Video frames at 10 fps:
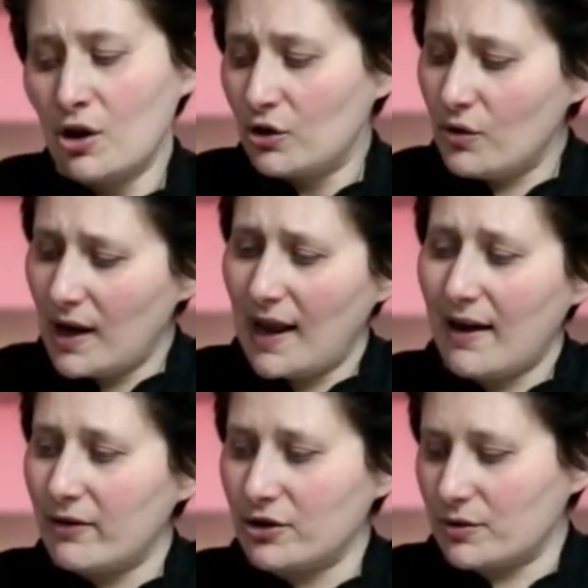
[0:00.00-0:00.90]
You can
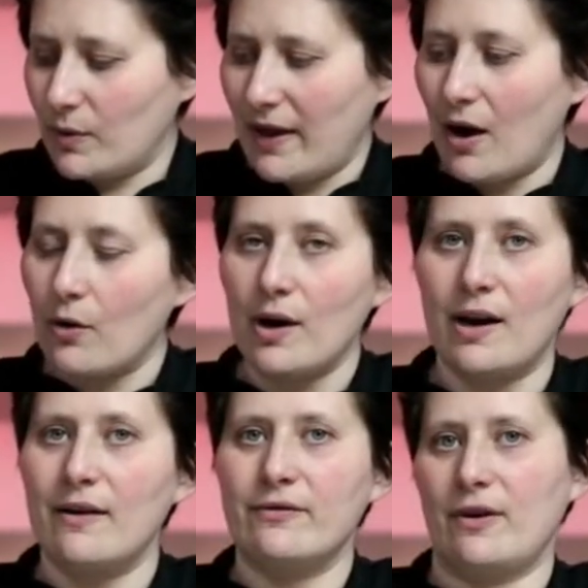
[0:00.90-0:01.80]
have it just without, and
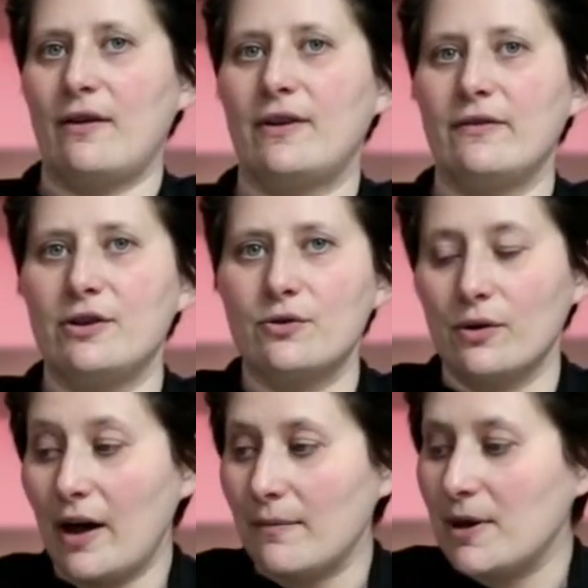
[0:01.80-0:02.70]
I've given it to a
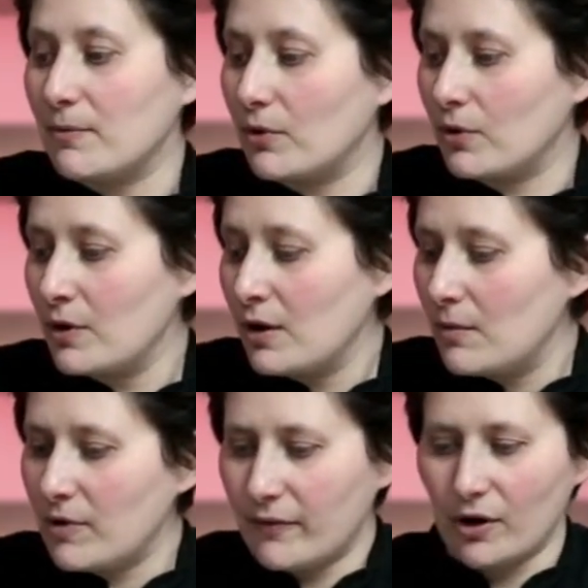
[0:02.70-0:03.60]
lot of people
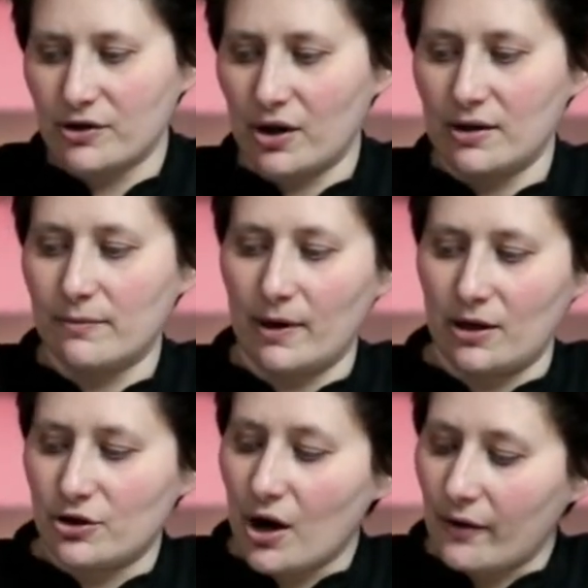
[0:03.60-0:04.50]
before I started dipping it
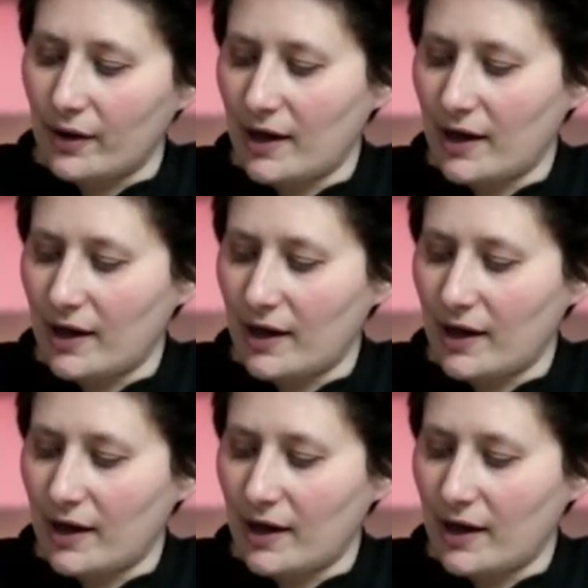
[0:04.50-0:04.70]
in chocolate.